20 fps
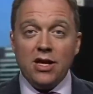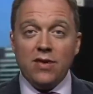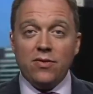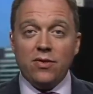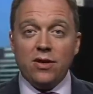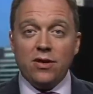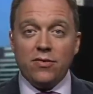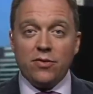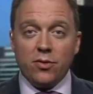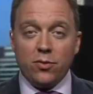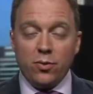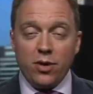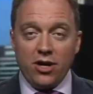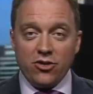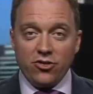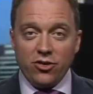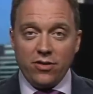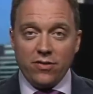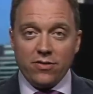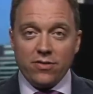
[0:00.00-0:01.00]
even if the
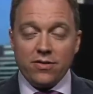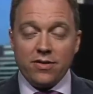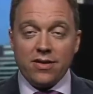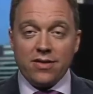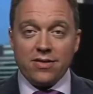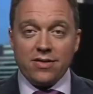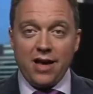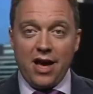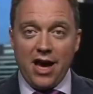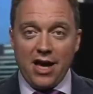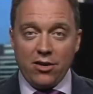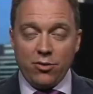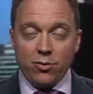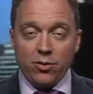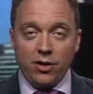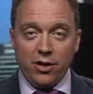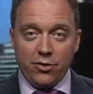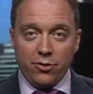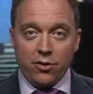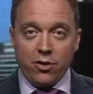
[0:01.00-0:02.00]
Russians decide to
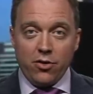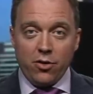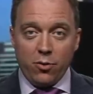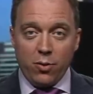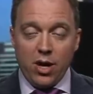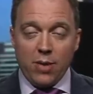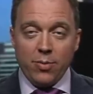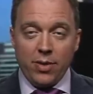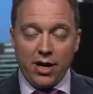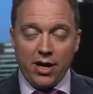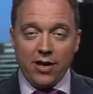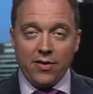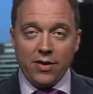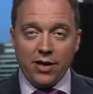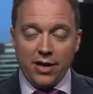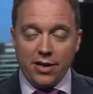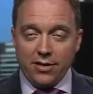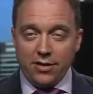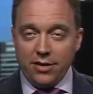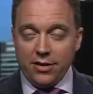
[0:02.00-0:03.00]
really throw their weight behind
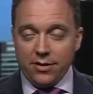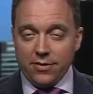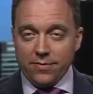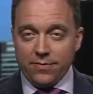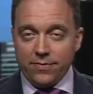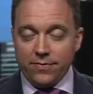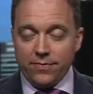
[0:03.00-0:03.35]
the idea.